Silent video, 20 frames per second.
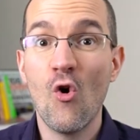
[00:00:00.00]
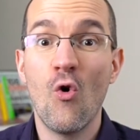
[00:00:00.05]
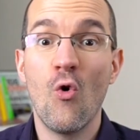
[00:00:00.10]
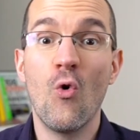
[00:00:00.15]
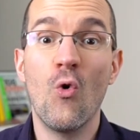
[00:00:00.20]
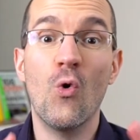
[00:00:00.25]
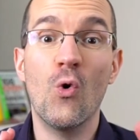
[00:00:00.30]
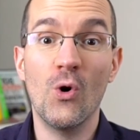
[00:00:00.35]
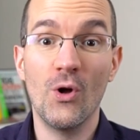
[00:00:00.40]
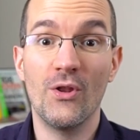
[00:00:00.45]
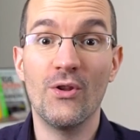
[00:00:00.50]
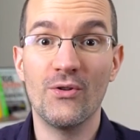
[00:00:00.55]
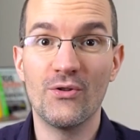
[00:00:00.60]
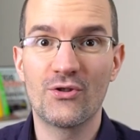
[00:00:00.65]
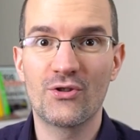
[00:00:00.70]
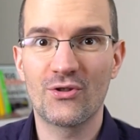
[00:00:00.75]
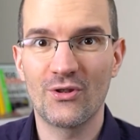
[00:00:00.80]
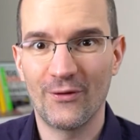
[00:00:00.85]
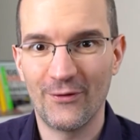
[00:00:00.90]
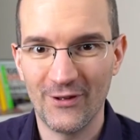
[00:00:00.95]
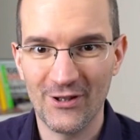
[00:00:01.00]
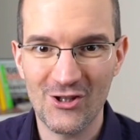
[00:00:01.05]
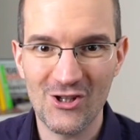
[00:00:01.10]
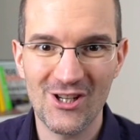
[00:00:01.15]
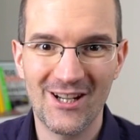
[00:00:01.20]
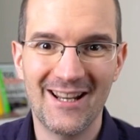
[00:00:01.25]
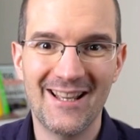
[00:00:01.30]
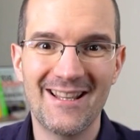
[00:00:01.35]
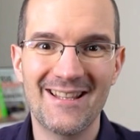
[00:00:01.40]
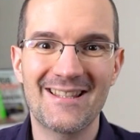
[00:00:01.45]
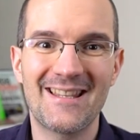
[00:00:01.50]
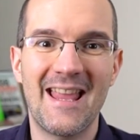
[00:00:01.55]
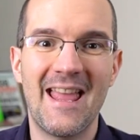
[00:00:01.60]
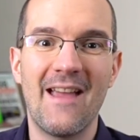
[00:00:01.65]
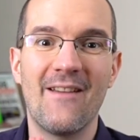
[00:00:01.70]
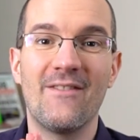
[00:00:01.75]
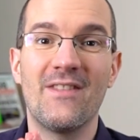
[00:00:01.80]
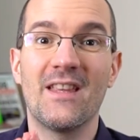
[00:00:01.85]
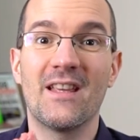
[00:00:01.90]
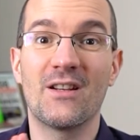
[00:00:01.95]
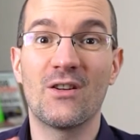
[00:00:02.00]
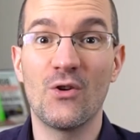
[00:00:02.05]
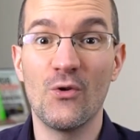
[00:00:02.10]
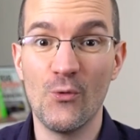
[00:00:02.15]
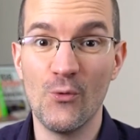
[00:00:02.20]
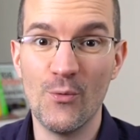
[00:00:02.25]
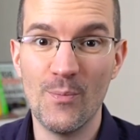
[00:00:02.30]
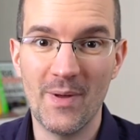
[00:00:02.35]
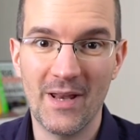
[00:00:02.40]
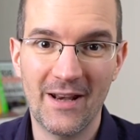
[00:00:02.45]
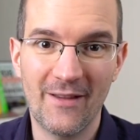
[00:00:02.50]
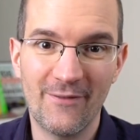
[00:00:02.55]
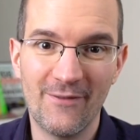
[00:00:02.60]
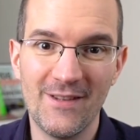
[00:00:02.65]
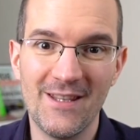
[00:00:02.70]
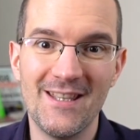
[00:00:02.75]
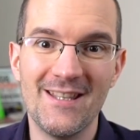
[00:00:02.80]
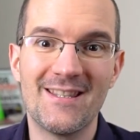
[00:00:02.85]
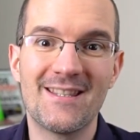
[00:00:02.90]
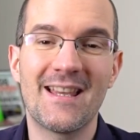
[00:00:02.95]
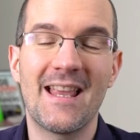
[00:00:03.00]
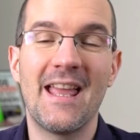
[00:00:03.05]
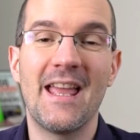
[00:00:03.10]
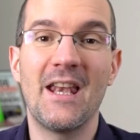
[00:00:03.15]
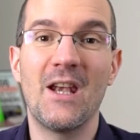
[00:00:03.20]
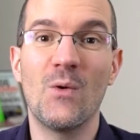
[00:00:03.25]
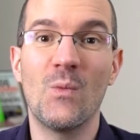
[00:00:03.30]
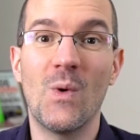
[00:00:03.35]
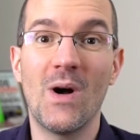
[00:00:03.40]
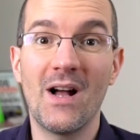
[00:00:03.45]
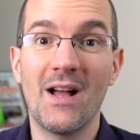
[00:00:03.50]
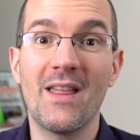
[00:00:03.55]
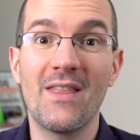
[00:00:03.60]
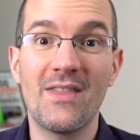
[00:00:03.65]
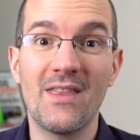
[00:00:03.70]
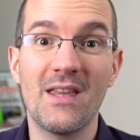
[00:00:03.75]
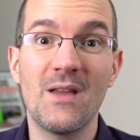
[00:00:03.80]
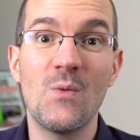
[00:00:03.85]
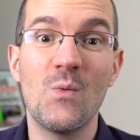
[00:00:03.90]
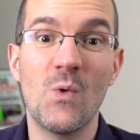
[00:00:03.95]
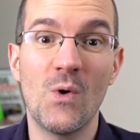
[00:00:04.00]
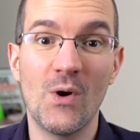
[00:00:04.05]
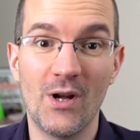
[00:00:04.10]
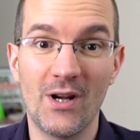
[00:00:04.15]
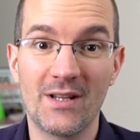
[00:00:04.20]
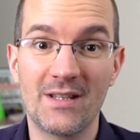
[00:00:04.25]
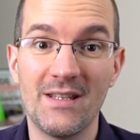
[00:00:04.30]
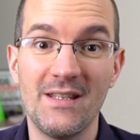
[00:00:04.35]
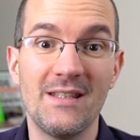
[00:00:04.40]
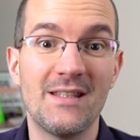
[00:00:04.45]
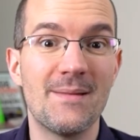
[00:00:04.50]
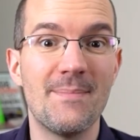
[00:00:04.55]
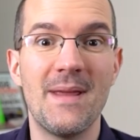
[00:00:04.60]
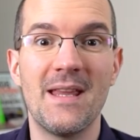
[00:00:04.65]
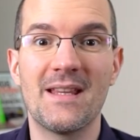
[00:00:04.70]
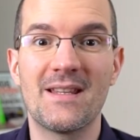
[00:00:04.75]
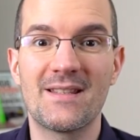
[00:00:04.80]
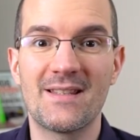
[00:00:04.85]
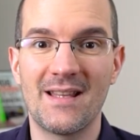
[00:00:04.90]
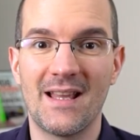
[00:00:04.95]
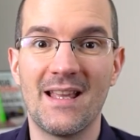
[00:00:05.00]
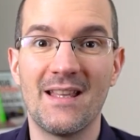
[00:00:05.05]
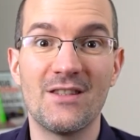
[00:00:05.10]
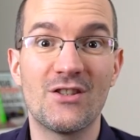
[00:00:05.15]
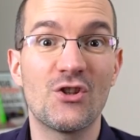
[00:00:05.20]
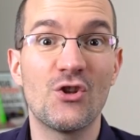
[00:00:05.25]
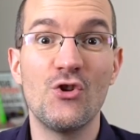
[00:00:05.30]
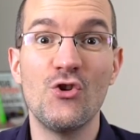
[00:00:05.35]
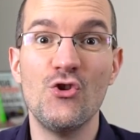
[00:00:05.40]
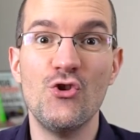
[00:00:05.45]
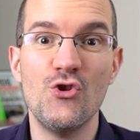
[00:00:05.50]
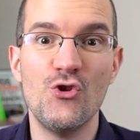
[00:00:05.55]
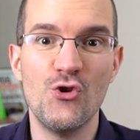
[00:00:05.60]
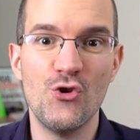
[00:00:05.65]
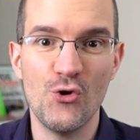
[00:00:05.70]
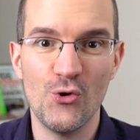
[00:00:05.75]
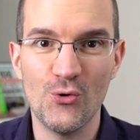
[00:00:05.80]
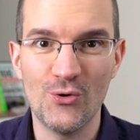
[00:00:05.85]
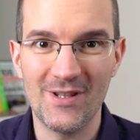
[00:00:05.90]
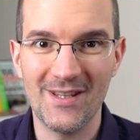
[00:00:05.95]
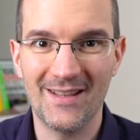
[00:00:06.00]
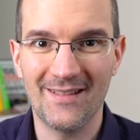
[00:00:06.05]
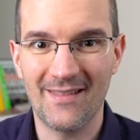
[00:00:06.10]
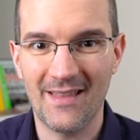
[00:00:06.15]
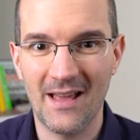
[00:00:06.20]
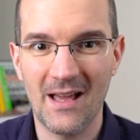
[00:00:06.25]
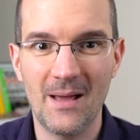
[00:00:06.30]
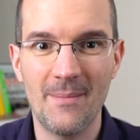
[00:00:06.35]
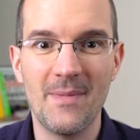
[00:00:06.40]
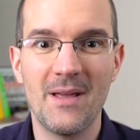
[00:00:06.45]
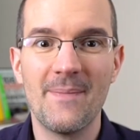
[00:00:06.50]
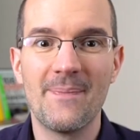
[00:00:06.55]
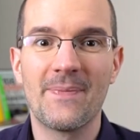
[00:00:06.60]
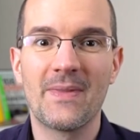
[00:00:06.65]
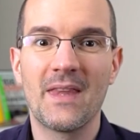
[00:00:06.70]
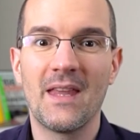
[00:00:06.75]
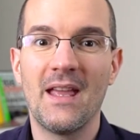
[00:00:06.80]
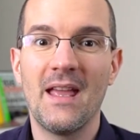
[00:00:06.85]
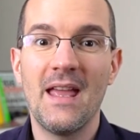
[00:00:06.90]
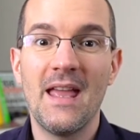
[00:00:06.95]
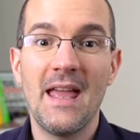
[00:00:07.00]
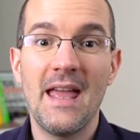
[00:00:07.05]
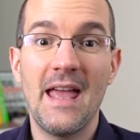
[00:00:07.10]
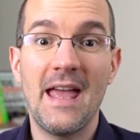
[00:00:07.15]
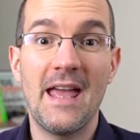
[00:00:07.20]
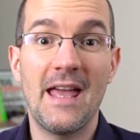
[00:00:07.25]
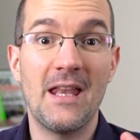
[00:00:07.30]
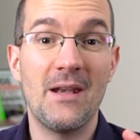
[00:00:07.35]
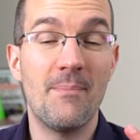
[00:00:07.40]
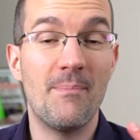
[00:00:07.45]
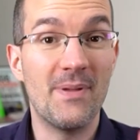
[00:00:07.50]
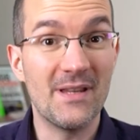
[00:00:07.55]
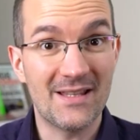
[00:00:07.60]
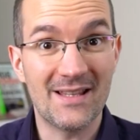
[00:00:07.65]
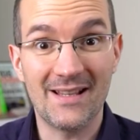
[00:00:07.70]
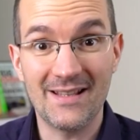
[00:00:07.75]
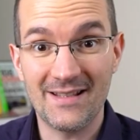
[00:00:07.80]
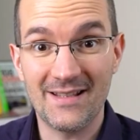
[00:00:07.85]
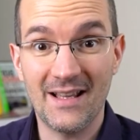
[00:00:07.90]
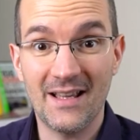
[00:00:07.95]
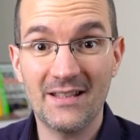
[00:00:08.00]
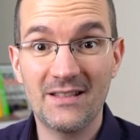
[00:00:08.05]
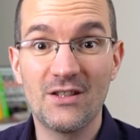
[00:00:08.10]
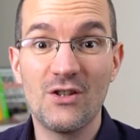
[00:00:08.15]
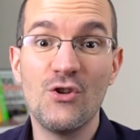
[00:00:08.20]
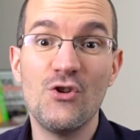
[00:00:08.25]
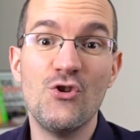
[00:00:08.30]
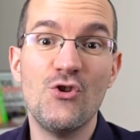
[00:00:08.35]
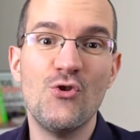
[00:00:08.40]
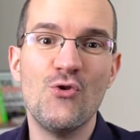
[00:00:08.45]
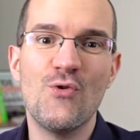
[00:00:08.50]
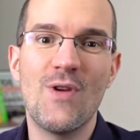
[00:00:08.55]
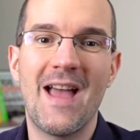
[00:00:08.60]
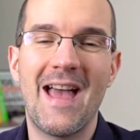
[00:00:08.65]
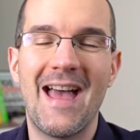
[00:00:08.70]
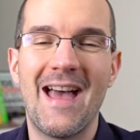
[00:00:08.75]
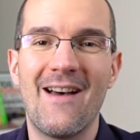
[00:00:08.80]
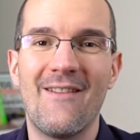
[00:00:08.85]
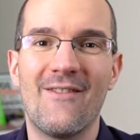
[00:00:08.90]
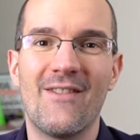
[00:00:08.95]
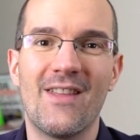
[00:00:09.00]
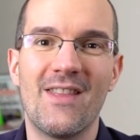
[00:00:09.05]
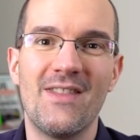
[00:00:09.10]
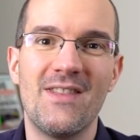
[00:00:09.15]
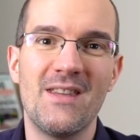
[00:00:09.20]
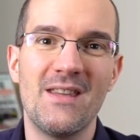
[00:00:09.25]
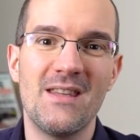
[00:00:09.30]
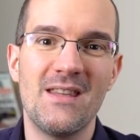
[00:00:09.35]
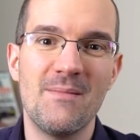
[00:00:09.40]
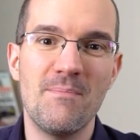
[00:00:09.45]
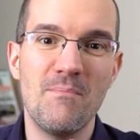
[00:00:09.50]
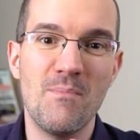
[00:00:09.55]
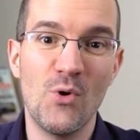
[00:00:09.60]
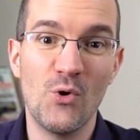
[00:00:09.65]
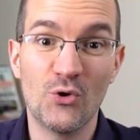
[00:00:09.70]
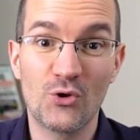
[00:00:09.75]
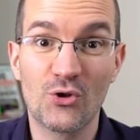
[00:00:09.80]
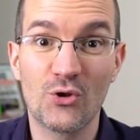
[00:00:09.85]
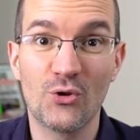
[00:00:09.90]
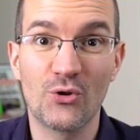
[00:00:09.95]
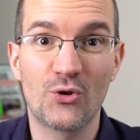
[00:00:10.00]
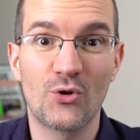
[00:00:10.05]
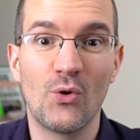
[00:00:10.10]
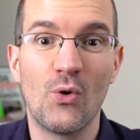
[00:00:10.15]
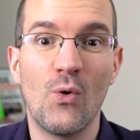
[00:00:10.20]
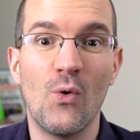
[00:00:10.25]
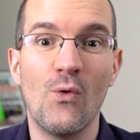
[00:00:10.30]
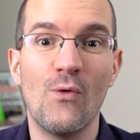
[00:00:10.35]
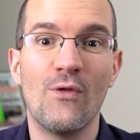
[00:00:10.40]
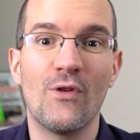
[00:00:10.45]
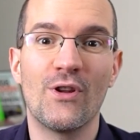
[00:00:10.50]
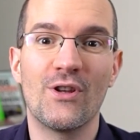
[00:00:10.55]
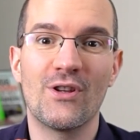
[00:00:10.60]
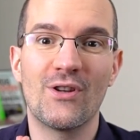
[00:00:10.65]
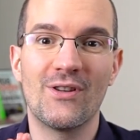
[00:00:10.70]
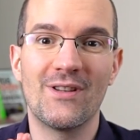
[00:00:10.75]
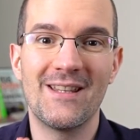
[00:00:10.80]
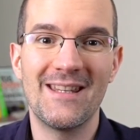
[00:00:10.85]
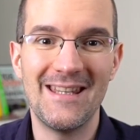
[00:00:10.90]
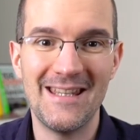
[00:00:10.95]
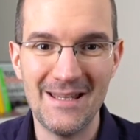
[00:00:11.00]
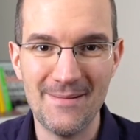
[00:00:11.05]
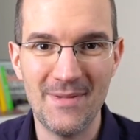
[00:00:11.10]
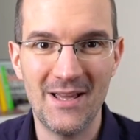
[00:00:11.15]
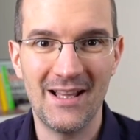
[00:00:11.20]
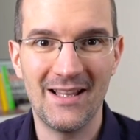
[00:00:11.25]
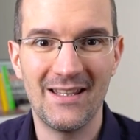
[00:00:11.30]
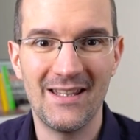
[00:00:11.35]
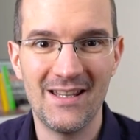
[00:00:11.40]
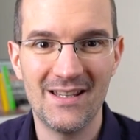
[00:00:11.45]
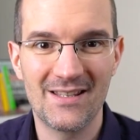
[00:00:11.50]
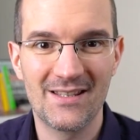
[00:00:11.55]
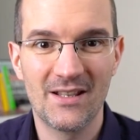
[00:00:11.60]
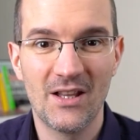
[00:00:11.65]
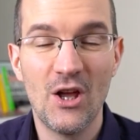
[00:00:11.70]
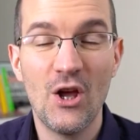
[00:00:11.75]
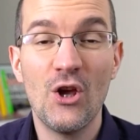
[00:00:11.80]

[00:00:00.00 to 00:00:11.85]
All those traffic channels have their own benefits, and why they work, it makes sense using them. And besides that, you have the most control over your email list.